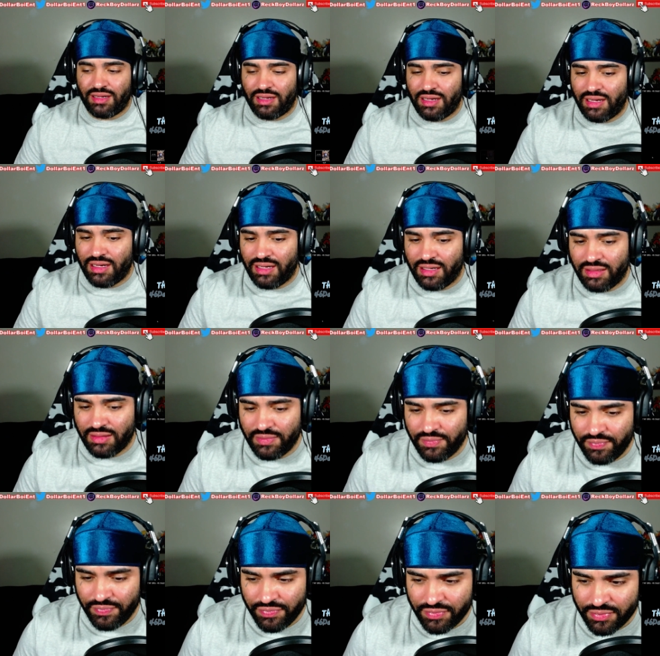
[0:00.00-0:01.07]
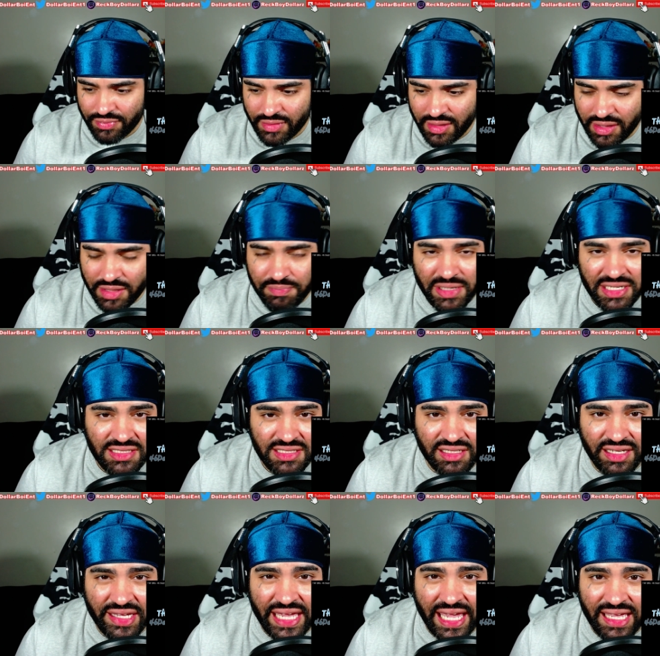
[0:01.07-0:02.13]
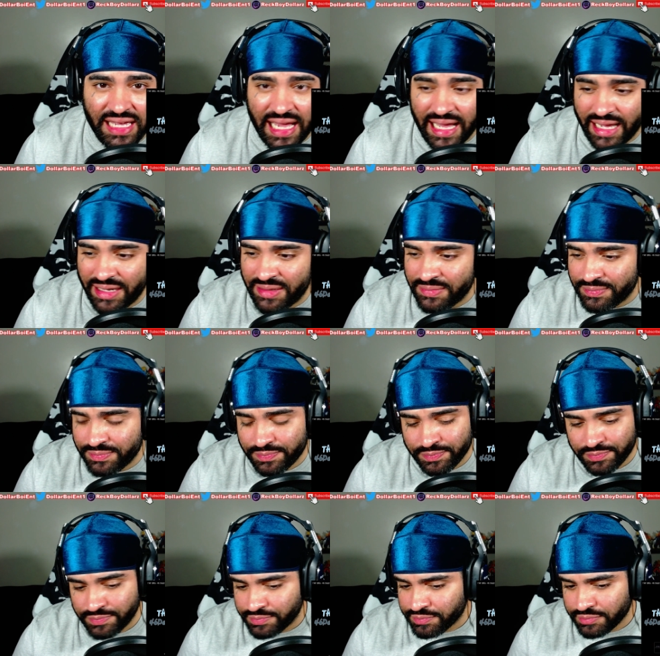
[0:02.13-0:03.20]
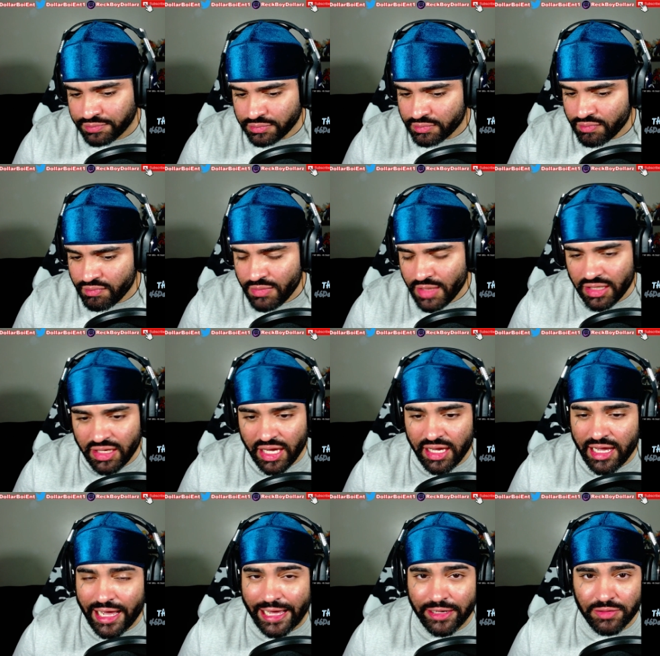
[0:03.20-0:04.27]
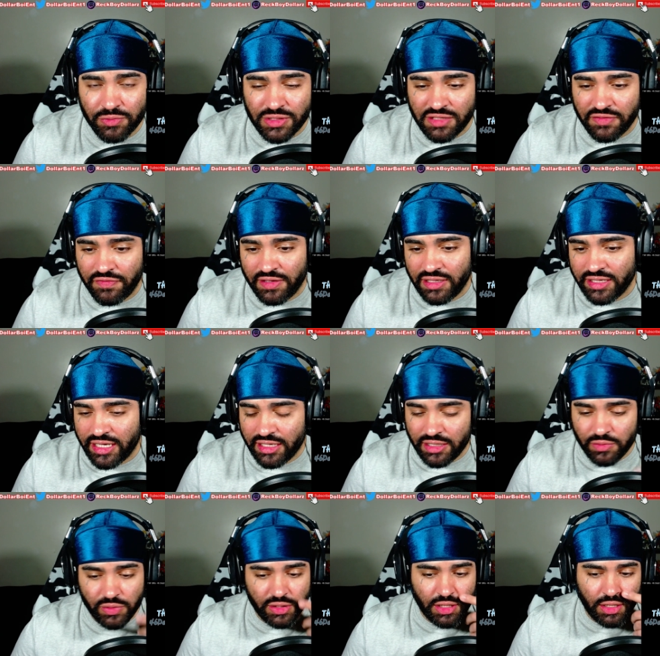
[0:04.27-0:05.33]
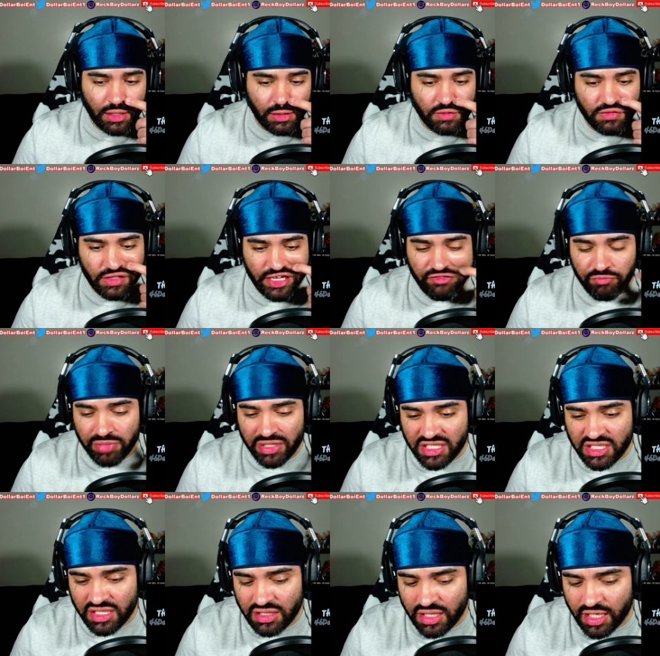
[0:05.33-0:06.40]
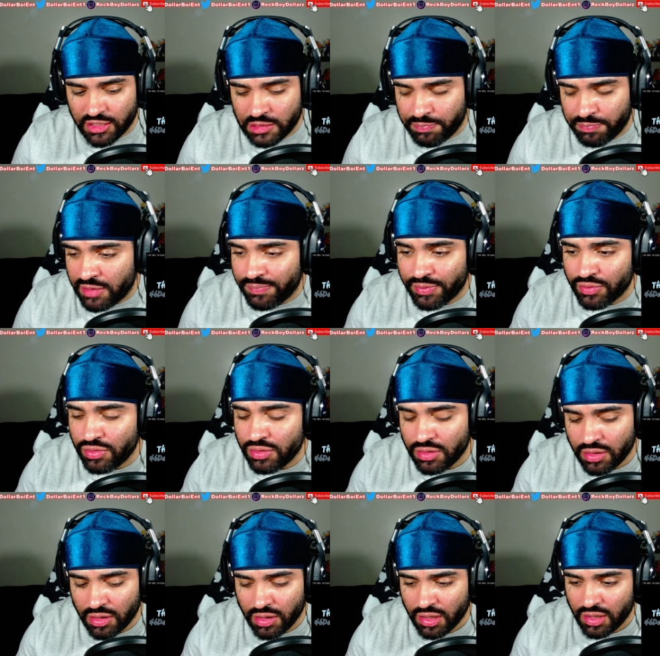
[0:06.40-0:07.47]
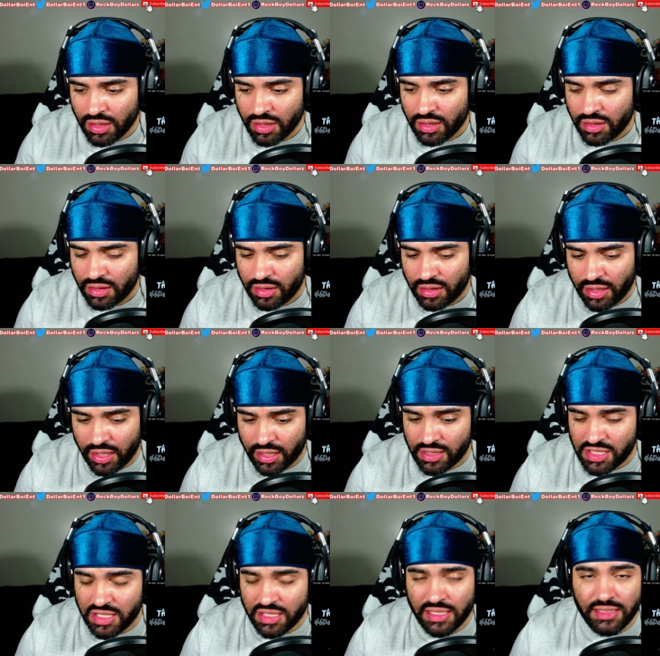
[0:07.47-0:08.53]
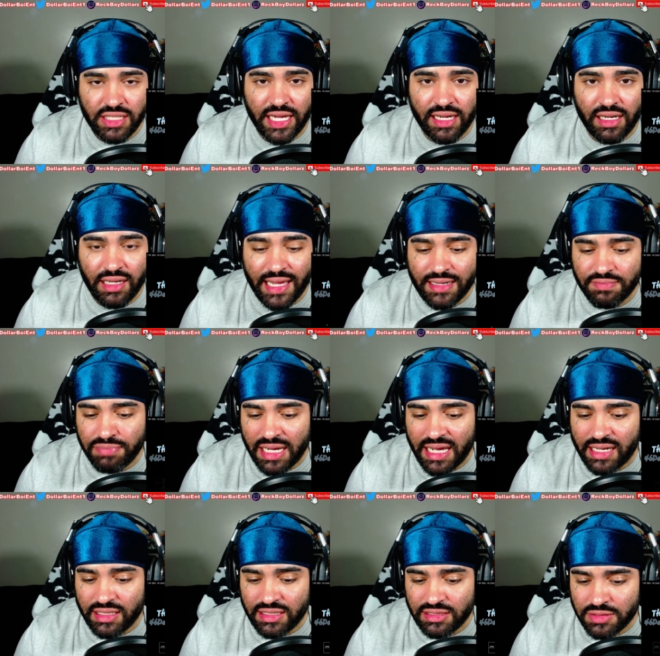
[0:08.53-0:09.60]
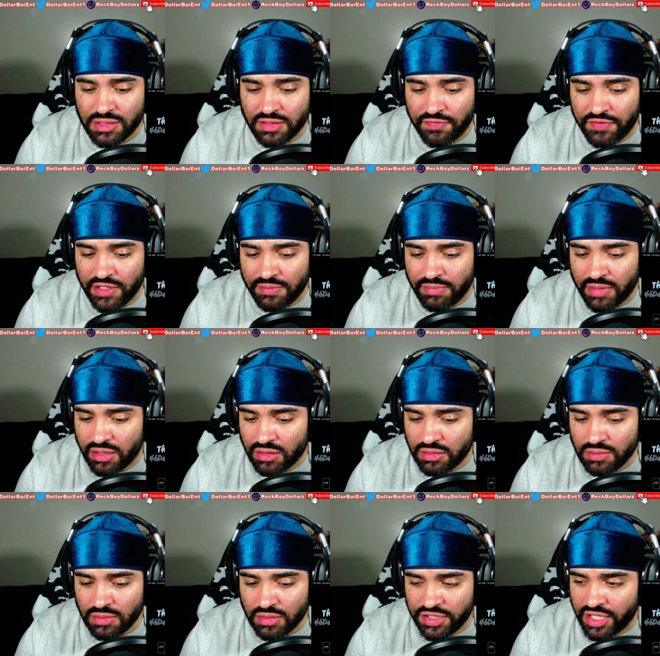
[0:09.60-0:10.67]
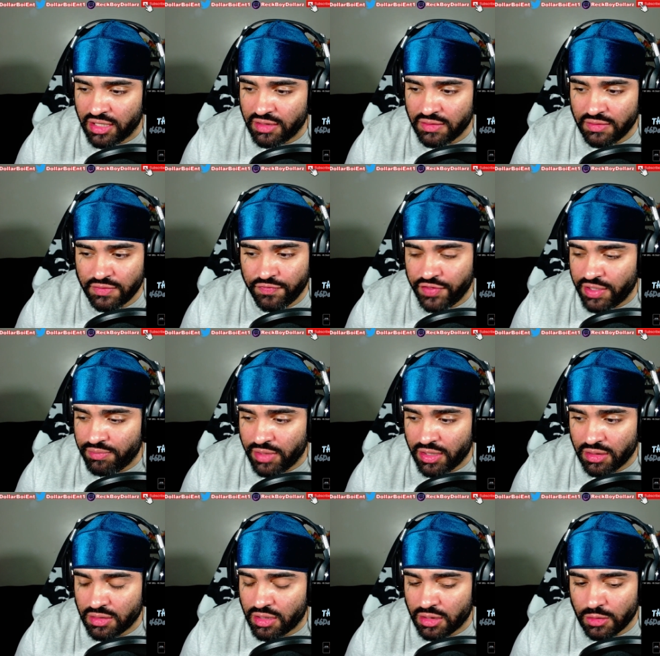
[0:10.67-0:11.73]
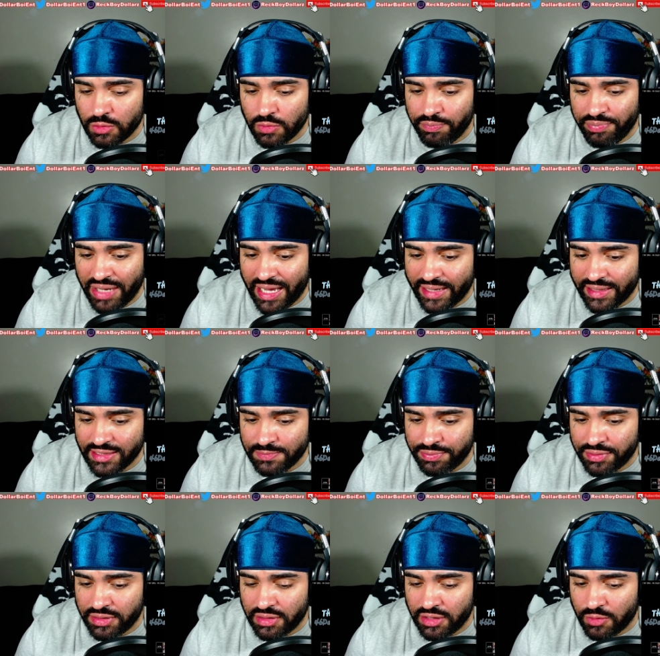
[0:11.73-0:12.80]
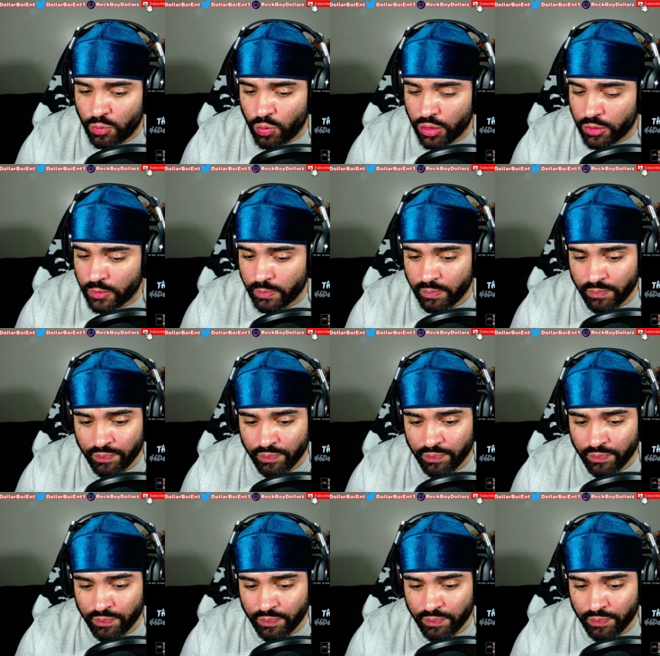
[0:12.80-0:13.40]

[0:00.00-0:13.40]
god. He mentioned KI. KI was affiliated with uh FBG Duck's people. And she she had a lot of bodies. It was a female, young female girl with bodies putting in work.